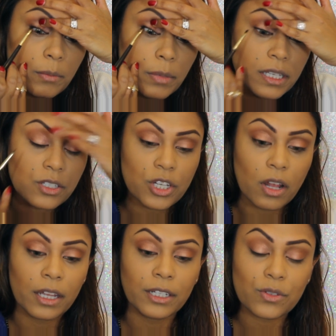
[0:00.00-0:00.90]
Because
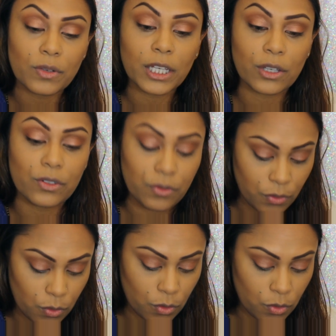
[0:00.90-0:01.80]
gel liner is really good
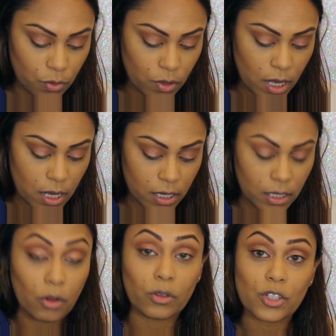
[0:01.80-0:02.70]
for
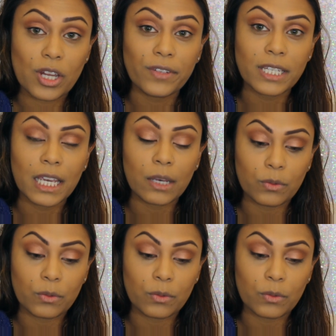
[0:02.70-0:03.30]
longevity.